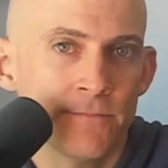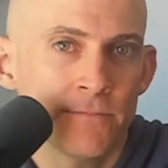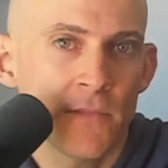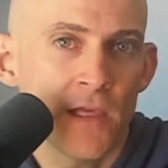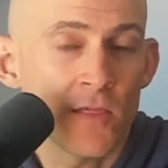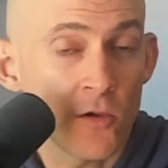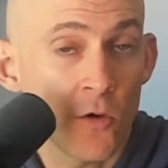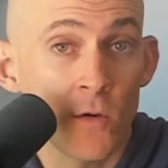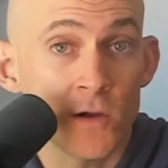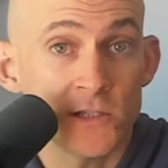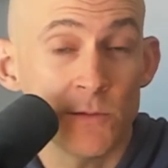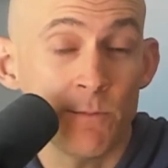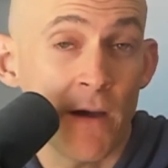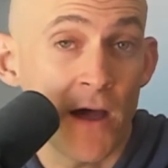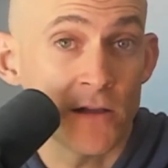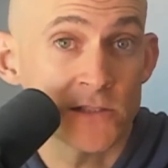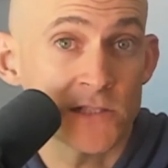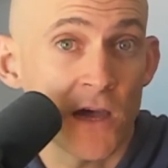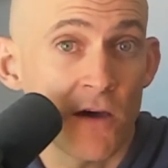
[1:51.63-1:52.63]
Is it going to
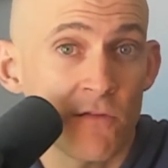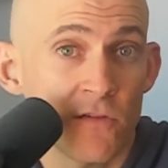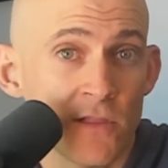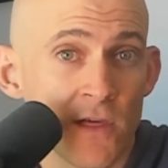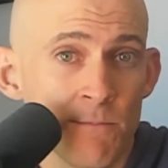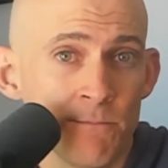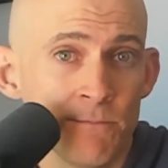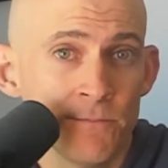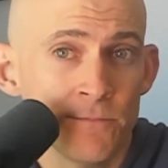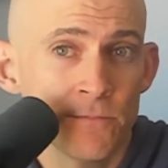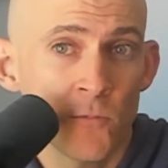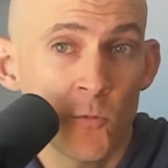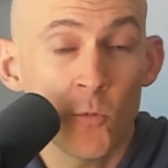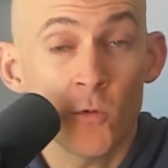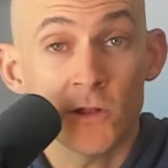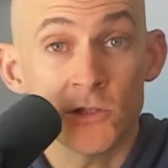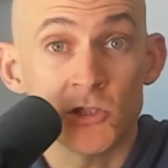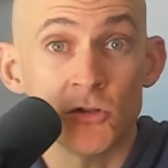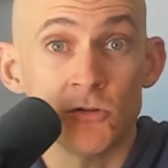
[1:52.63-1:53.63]
bounce off of them?
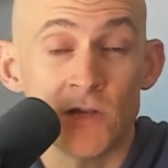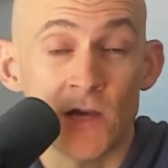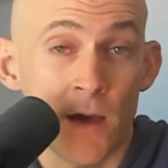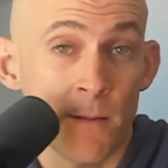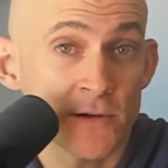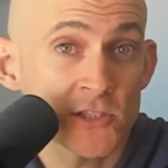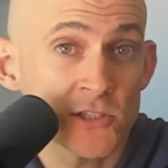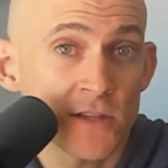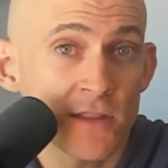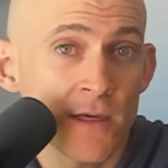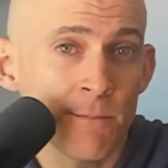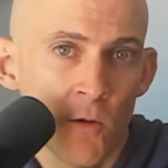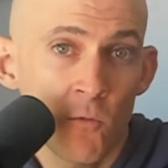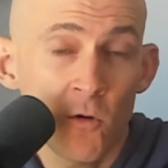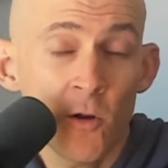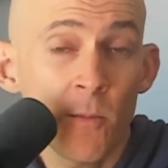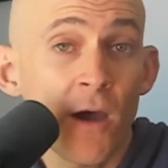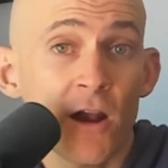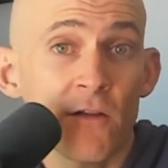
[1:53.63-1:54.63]
Will it do damage to them?
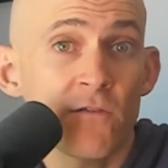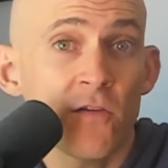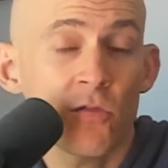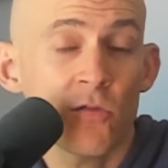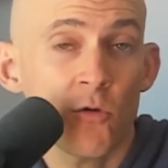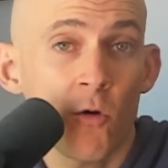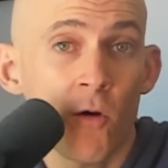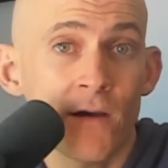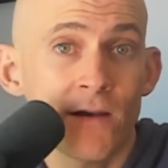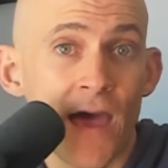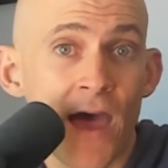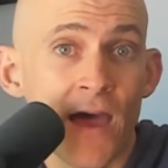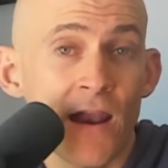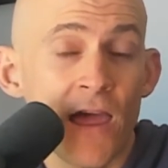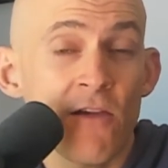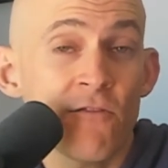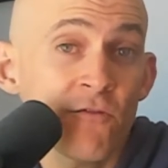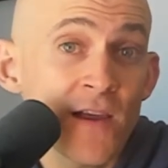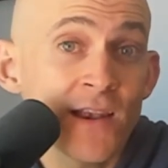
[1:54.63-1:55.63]
What about if you throw it at
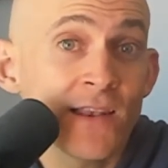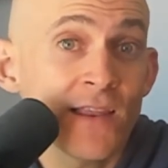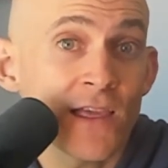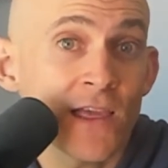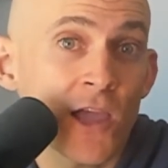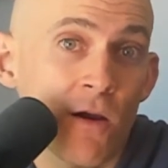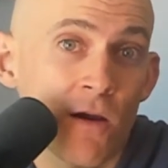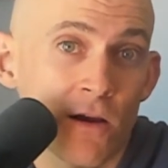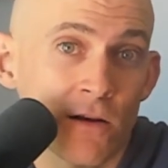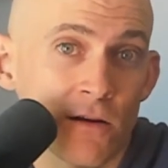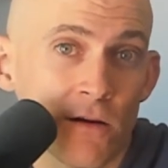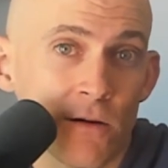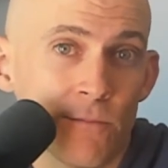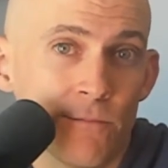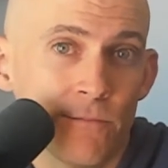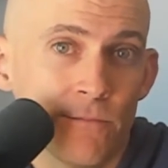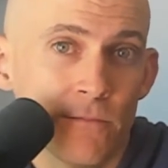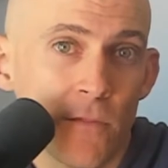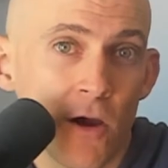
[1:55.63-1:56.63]
a friendly character?
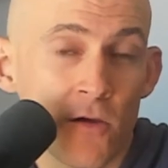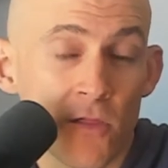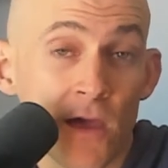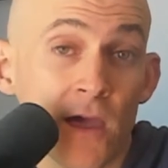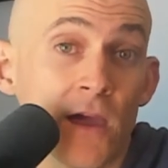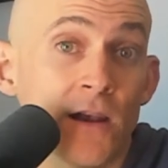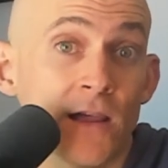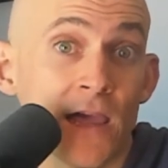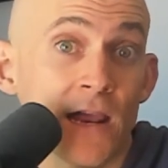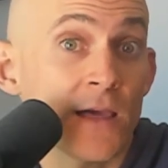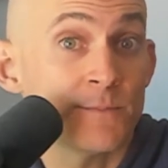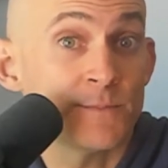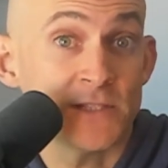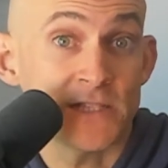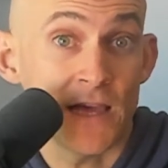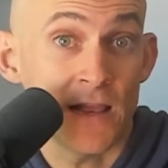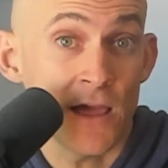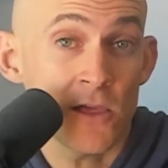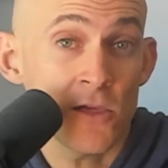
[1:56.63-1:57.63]
Are they gonna get
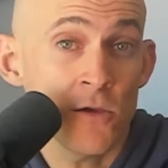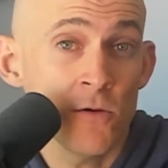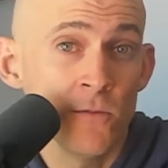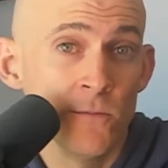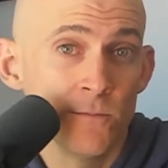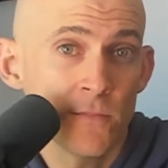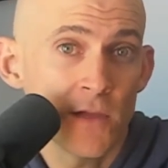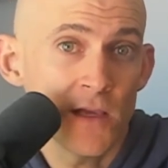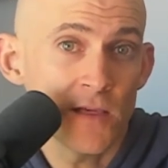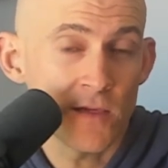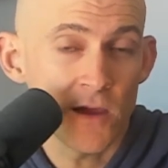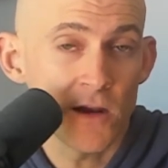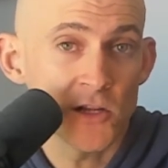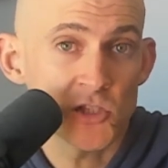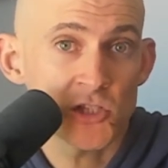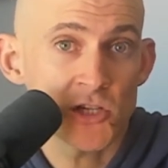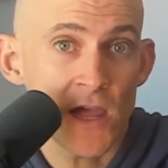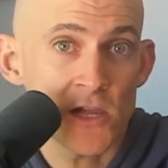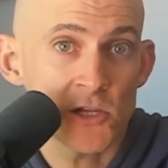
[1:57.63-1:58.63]
upset at you? Is it
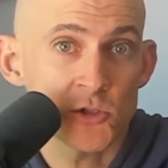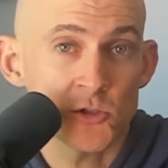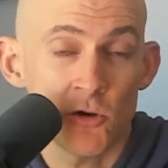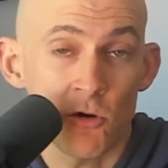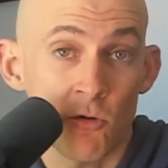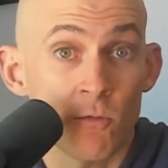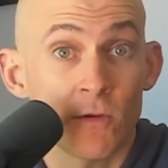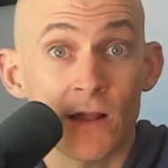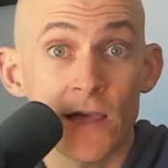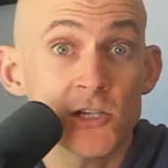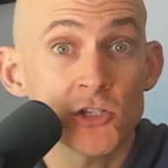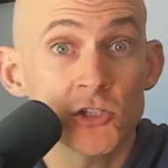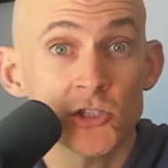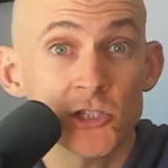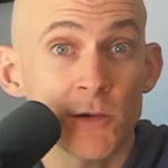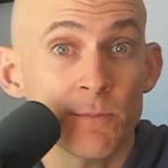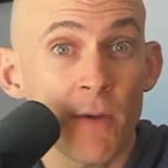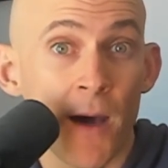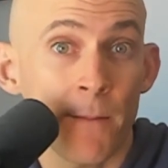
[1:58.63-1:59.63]
gonna change your
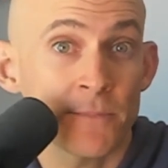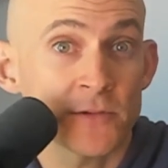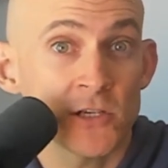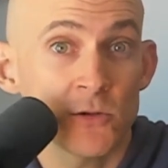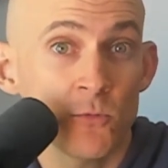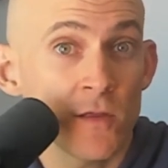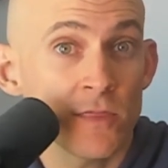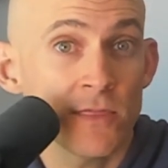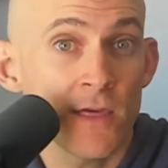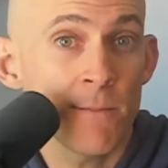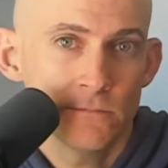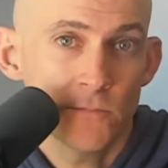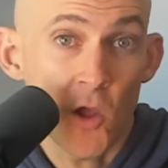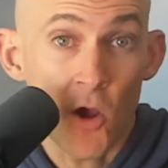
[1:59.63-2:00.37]
relationship option with them?